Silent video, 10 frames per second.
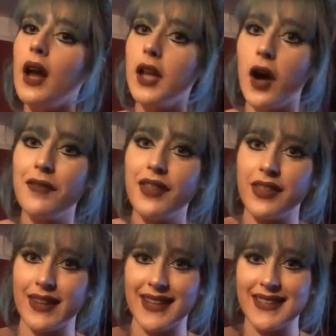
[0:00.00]
a lot of
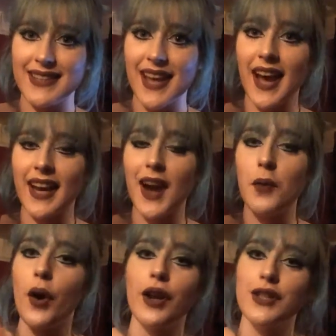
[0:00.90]
the things that I
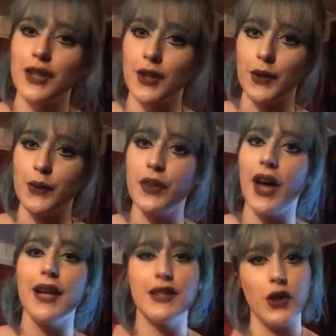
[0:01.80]
want to do
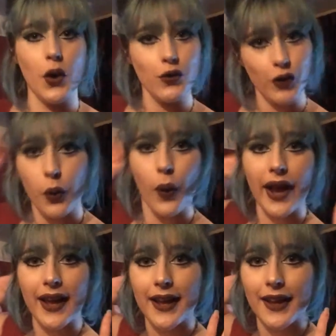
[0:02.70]
that don't
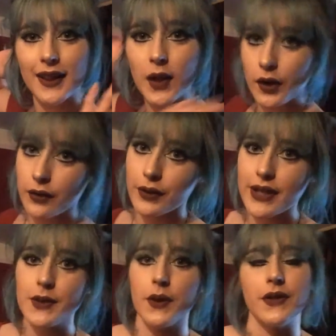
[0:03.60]
require a lot of
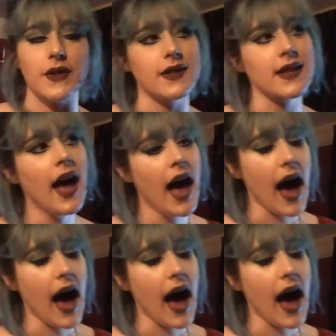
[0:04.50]
resources.